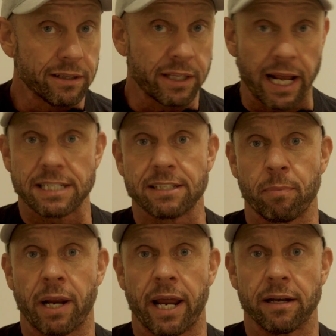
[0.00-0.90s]
That's the
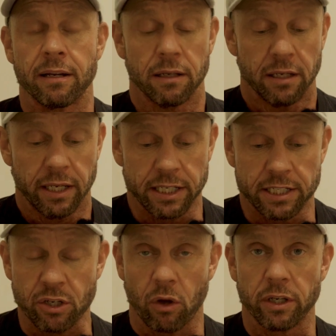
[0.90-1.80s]
plan.
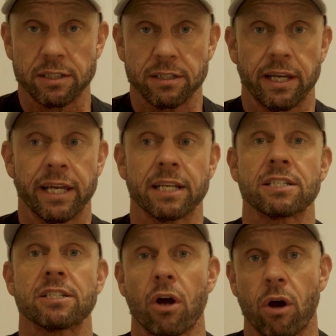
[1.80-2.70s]
It's solid. It'll
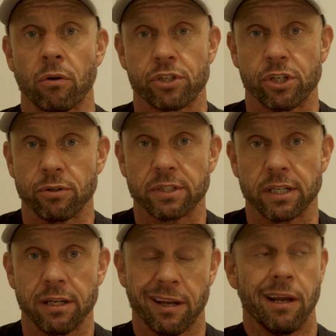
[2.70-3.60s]
start on
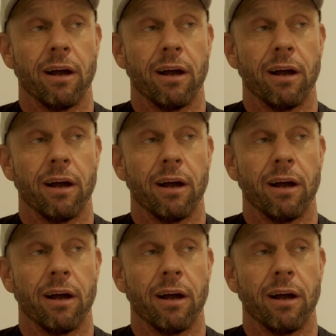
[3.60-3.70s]
Tuesday.